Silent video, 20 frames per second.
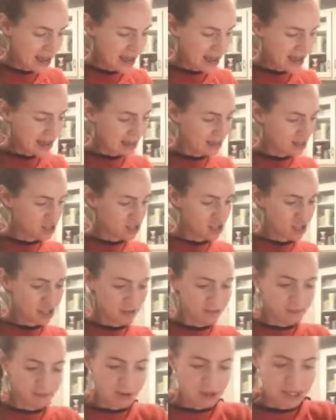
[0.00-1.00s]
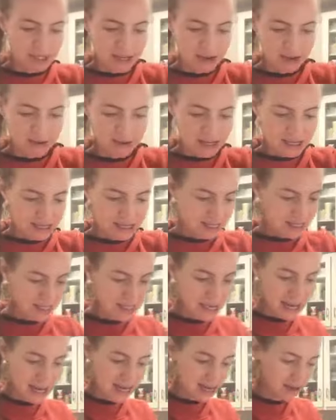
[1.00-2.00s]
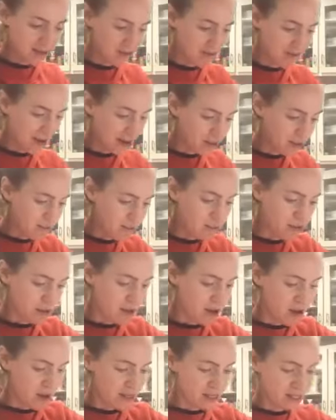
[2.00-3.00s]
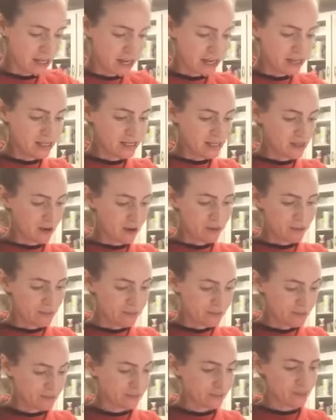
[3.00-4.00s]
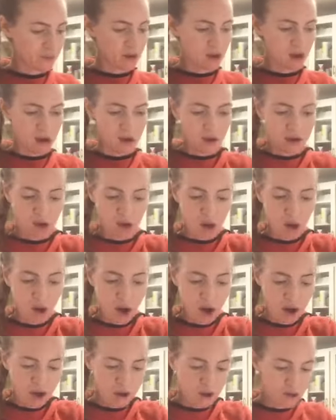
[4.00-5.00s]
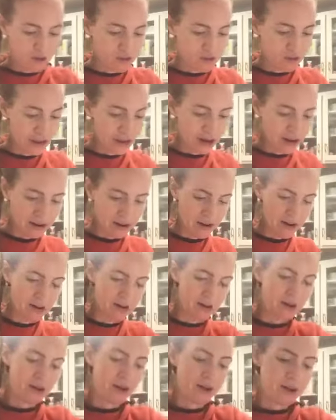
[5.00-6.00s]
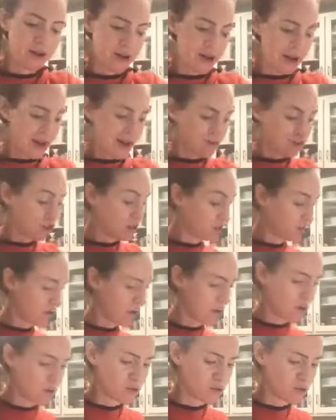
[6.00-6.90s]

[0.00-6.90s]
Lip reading: and she puts out insane, valuable content. So go on over there after this video